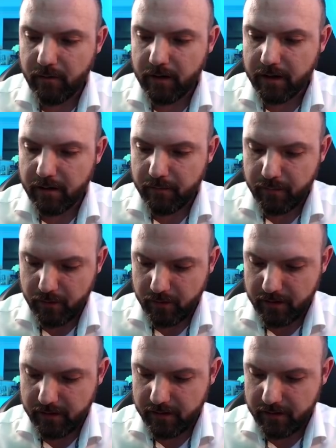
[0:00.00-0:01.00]
we can put
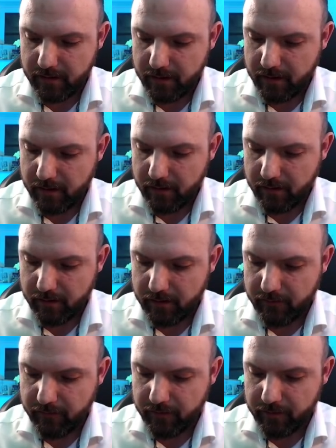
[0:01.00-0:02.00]
it on
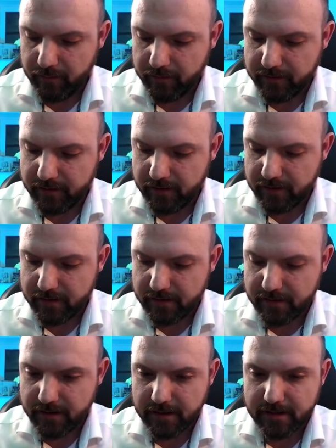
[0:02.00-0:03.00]
different
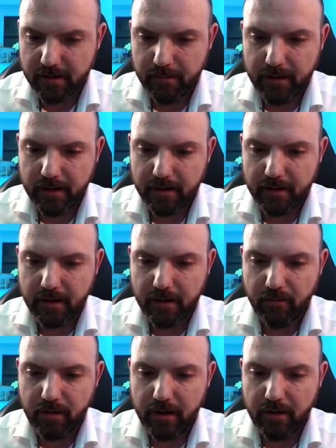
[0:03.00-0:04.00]
positions. That's something I
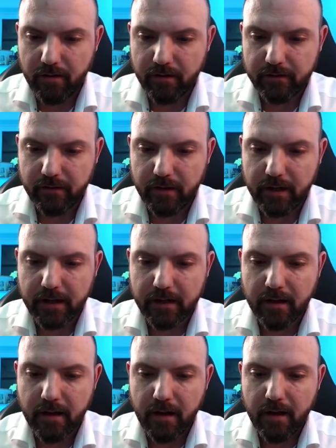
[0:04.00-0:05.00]
really also like,
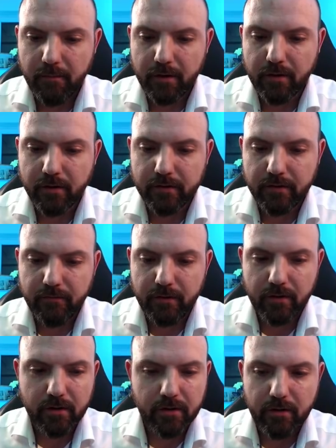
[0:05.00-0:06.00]
because if
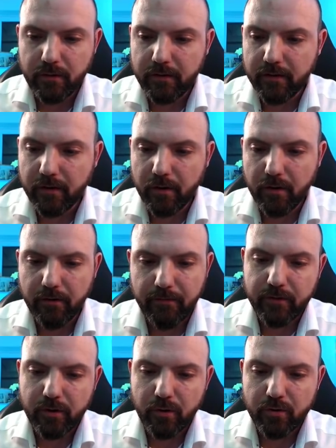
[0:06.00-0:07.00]
you're a user of
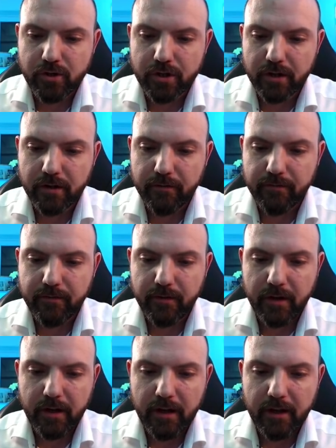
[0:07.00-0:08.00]
NoteShelf,
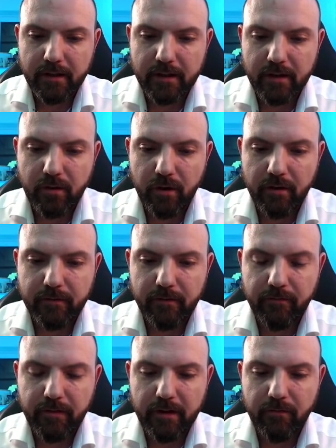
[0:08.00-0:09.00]
then you have the
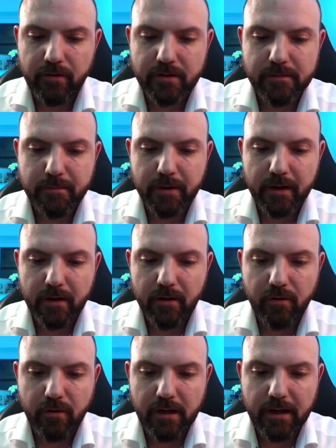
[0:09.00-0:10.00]
favorites bar
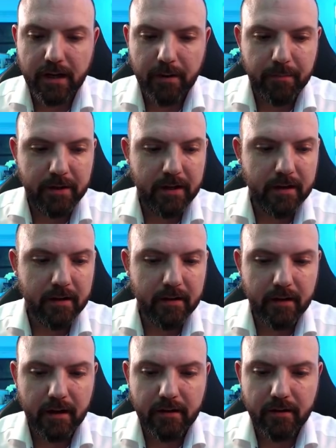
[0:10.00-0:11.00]
only up here
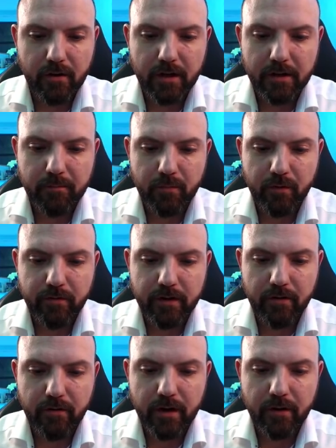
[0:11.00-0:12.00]
and you can't move it
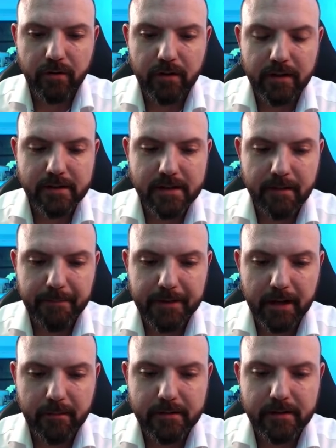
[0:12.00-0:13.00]
around. And
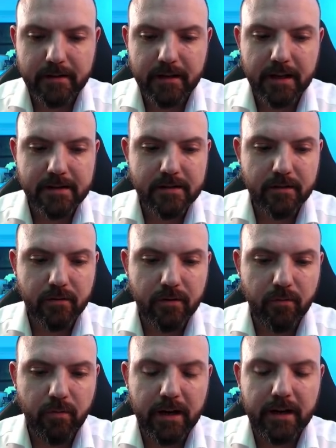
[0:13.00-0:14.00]
sometimes it gets into the
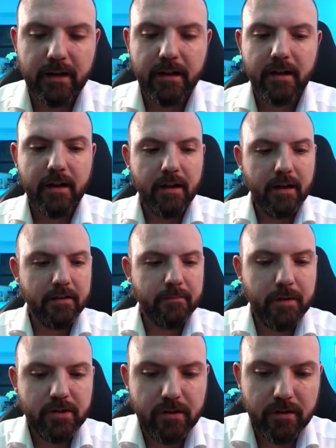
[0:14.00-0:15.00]
way,
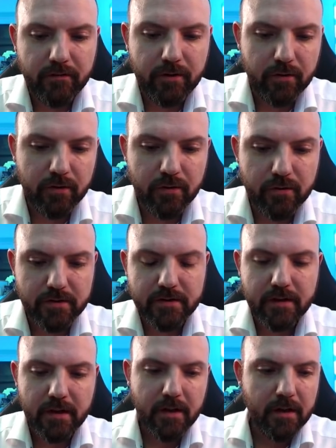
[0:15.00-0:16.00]
especially if you
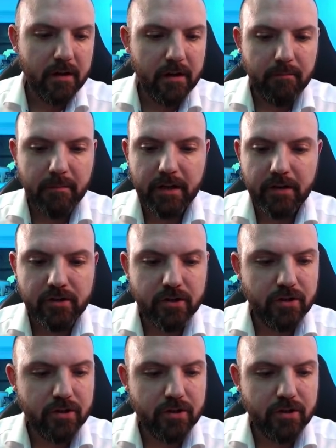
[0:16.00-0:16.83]
use my digital